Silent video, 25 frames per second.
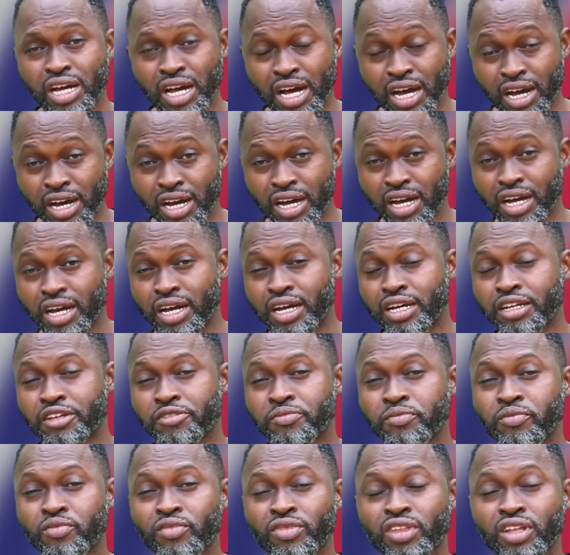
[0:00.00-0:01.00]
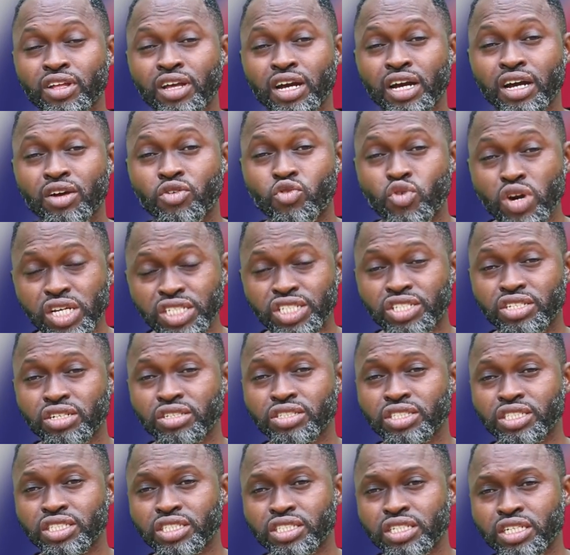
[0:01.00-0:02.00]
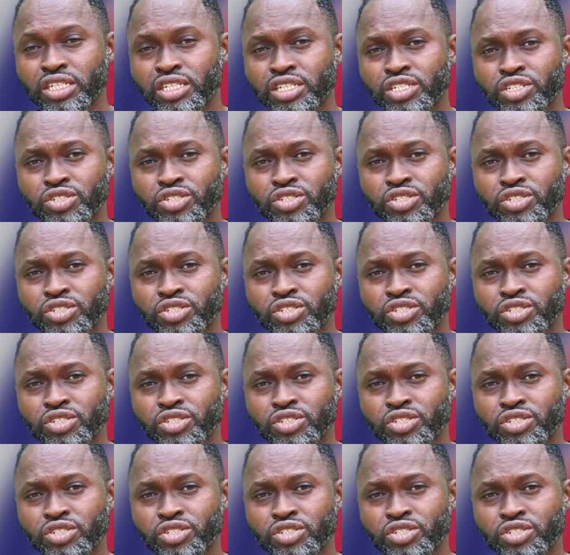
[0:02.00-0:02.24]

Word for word: uh, uh, questions.